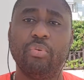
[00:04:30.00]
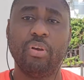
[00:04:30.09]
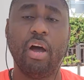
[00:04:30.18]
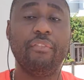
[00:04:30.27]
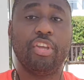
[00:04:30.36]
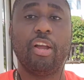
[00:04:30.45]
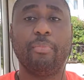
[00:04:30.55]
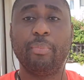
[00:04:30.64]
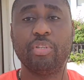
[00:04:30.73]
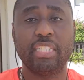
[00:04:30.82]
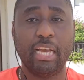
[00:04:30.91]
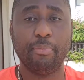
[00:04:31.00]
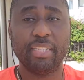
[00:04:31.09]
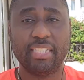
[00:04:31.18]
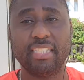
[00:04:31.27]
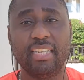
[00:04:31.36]
other young people set up
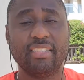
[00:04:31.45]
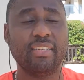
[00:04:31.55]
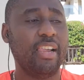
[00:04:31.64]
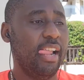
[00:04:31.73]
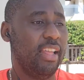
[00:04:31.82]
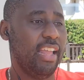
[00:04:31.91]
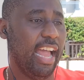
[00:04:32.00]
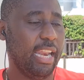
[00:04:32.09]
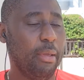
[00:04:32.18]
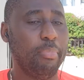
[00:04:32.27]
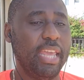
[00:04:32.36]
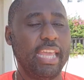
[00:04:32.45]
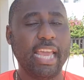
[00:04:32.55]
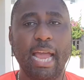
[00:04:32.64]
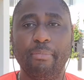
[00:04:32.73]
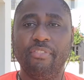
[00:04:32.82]
businesses. And then
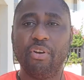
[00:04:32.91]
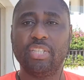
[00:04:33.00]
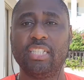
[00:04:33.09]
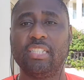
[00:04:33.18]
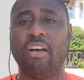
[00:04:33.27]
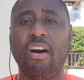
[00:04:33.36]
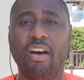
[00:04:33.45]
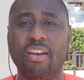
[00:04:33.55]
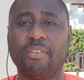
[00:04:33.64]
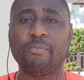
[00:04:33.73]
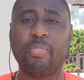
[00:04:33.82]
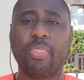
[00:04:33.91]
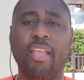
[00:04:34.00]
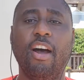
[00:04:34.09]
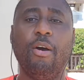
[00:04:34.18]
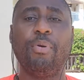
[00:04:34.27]
PCAP focuses on
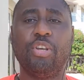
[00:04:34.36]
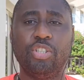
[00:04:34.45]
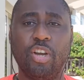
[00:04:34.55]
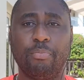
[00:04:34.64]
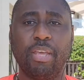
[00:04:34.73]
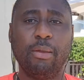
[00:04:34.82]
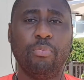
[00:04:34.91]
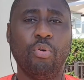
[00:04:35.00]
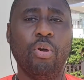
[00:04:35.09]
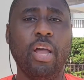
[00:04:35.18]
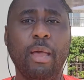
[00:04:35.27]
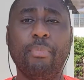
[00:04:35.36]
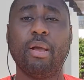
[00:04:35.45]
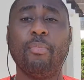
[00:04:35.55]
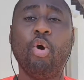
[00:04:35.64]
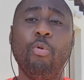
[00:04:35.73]
helping those young people
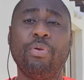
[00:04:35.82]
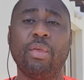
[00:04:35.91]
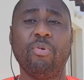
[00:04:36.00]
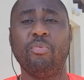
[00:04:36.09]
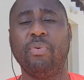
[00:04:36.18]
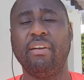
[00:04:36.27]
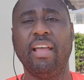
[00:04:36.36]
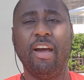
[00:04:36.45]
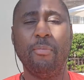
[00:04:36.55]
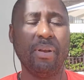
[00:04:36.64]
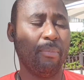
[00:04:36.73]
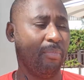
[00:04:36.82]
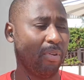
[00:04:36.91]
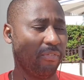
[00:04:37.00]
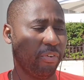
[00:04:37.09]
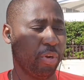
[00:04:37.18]
become whole people by helping them
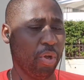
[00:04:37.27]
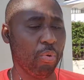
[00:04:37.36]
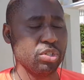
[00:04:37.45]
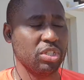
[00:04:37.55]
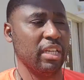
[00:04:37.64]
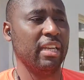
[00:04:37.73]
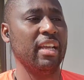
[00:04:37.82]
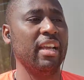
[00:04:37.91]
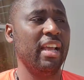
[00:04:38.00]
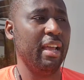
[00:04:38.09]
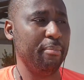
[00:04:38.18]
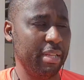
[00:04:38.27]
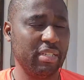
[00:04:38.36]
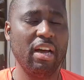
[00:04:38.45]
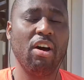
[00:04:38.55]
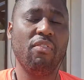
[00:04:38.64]
through coaching,
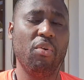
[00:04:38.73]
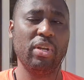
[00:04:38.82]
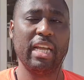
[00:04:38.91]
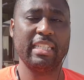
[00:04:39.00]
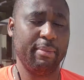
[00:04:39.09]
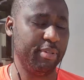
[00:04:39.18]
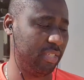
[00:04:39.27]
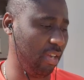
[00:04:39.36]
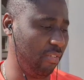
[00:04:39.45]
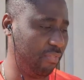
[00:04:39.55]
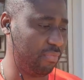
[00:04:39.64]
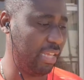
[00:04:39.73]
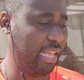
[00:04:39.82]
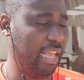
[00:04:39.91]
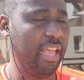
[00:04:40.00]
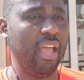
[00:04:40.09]
mental health, all that type of stuff.
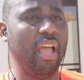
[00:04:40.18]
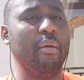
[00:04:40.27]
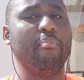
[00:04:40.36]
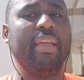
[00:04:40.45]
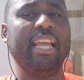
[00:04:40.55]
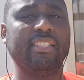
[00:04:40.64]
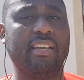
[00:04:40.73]
Amazing